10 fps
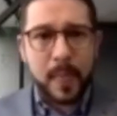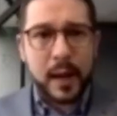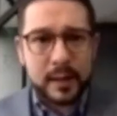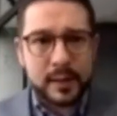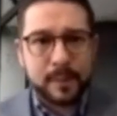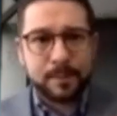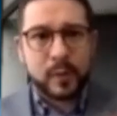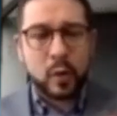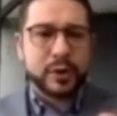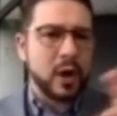And
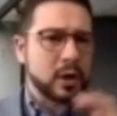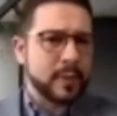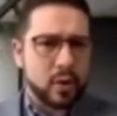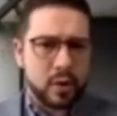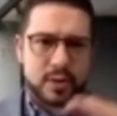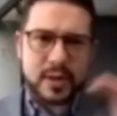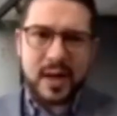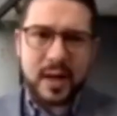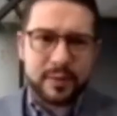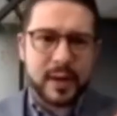we talked about
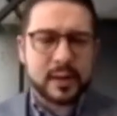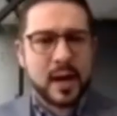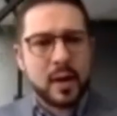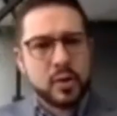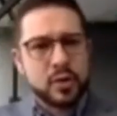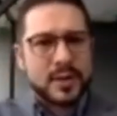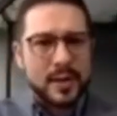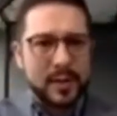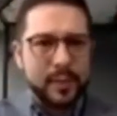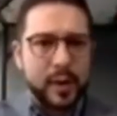Rosenthal Effect, how you should
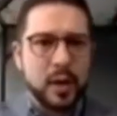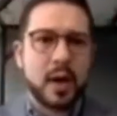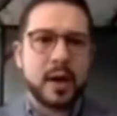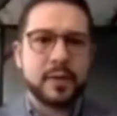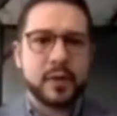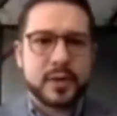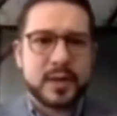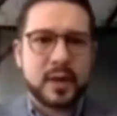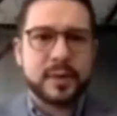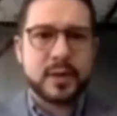set the bar high for yourself and